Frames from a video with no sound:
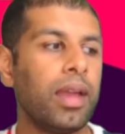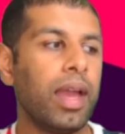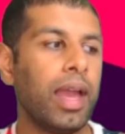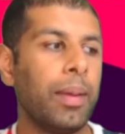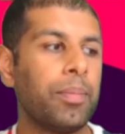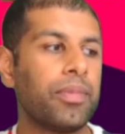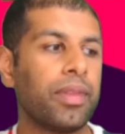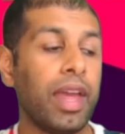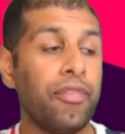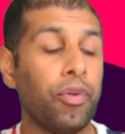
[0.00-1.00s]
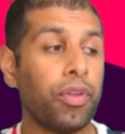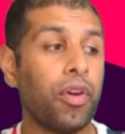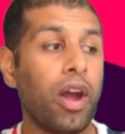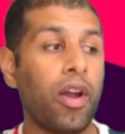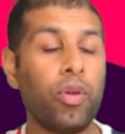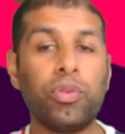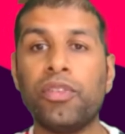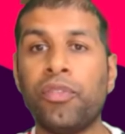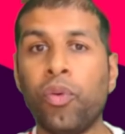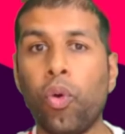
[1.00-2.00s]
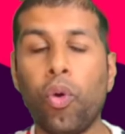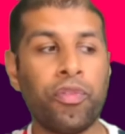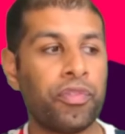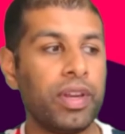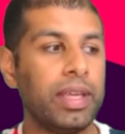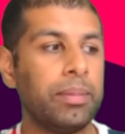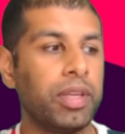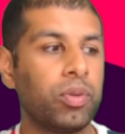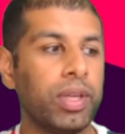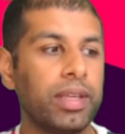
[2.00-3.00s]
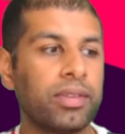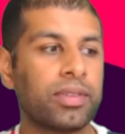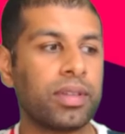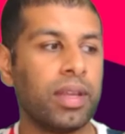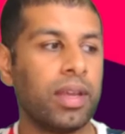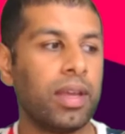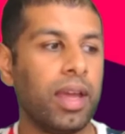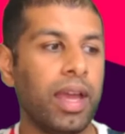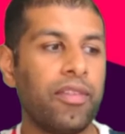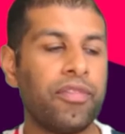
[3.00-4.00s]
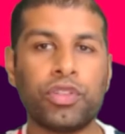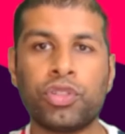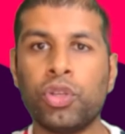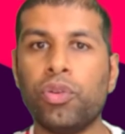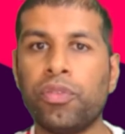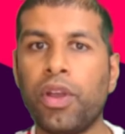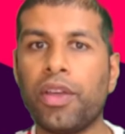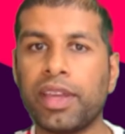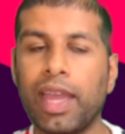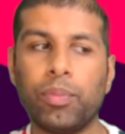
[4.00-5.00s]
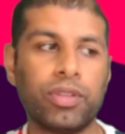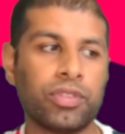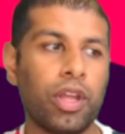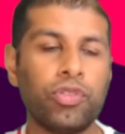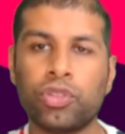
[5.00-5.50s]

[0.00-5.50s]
Um, therefore, there are only four free midweeks uh, for two further game weeks. So those